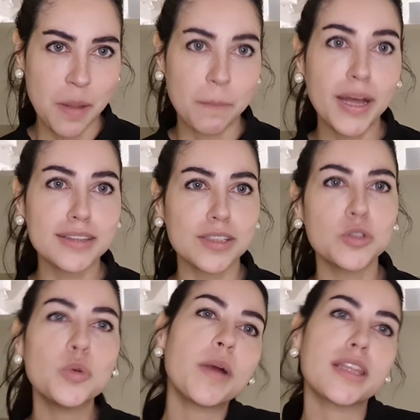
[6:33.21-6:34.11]
But
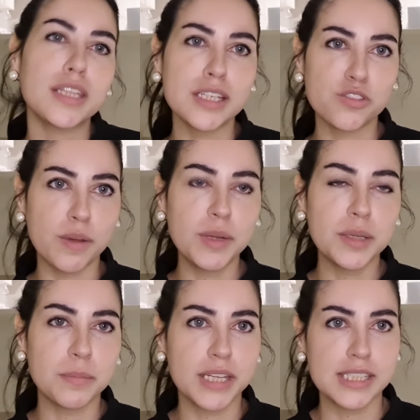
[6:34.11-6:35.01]
you might think it's
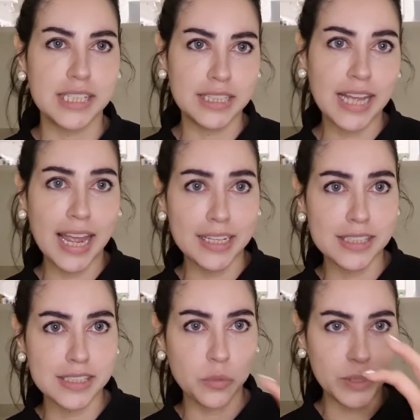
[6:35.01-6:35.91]
feminine because it
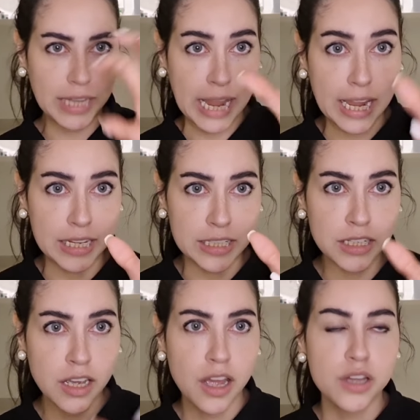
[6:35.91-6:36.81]
ends with A.